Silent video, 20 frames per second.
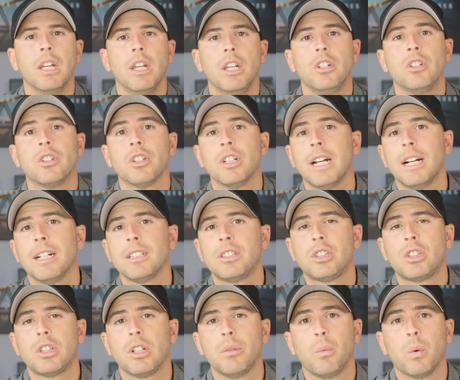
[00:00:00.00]
you're not
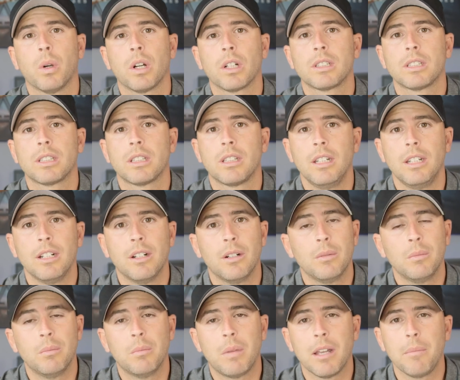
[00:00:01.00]
sh- works you know
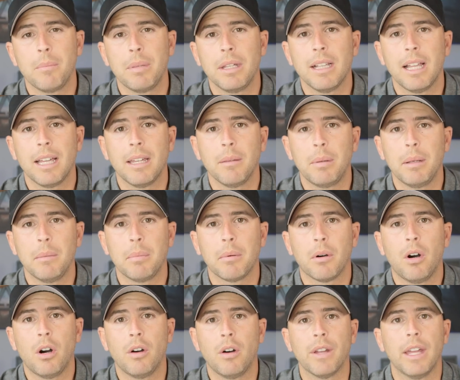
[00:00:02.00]
might be laying people
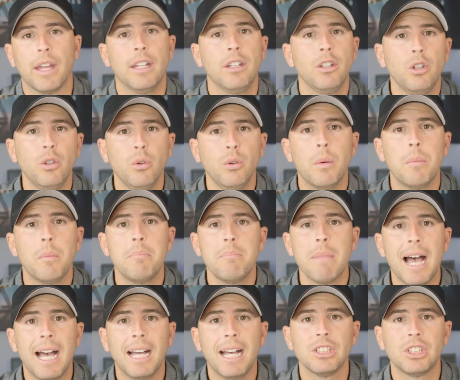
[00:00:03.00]
off and you
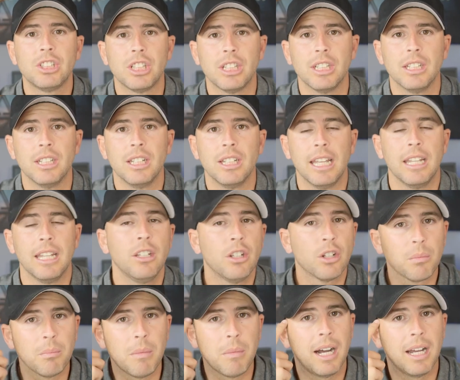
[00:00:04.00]
imagine in
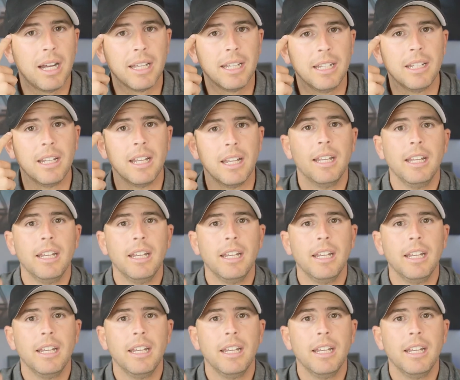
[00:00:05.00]
your mind